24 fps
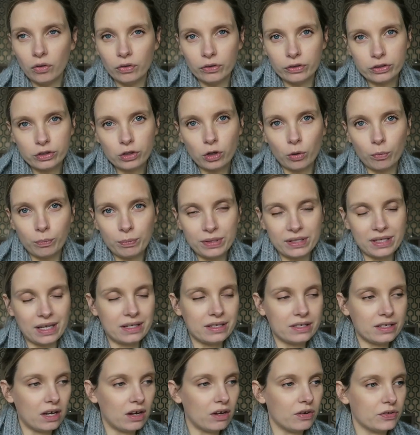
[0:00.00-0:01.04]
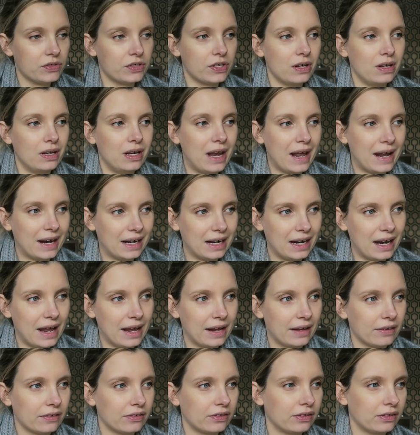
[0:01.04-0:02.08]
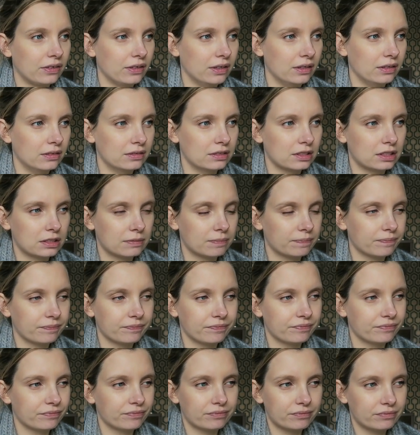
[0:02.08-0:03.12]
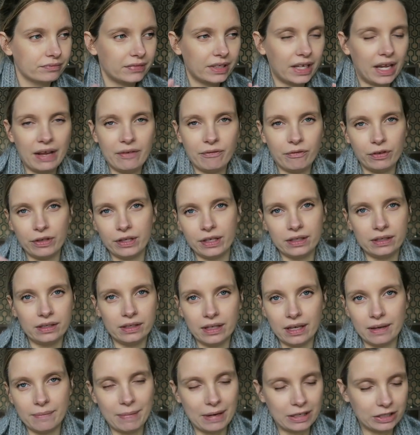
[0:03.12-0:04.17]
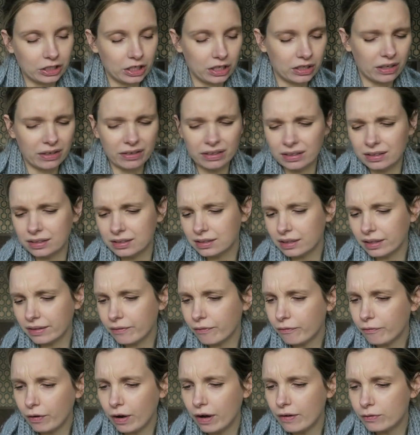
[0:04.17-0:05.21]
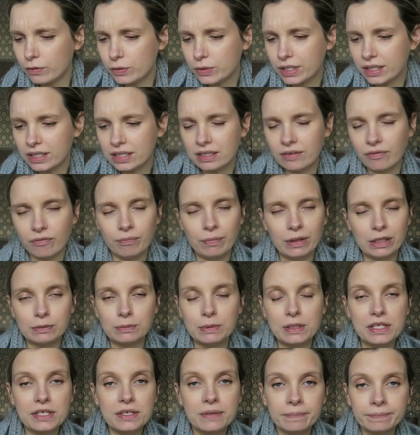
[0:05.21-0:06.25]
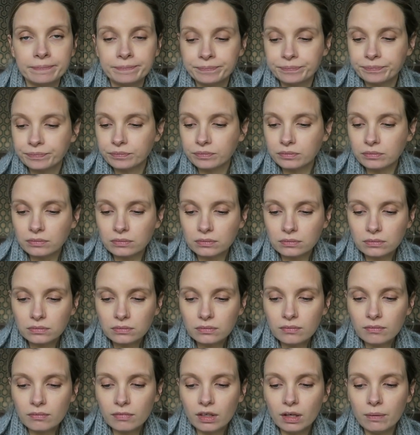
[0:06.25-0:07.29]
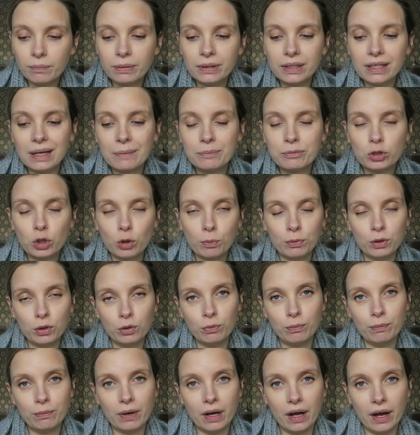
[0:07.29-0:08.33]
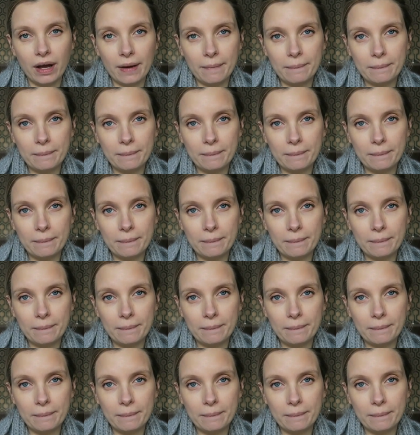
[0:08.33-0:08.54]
on the top percentile, so leg length and everything that they measure. I think there's like 5 or 6 different measurements, but the abdominal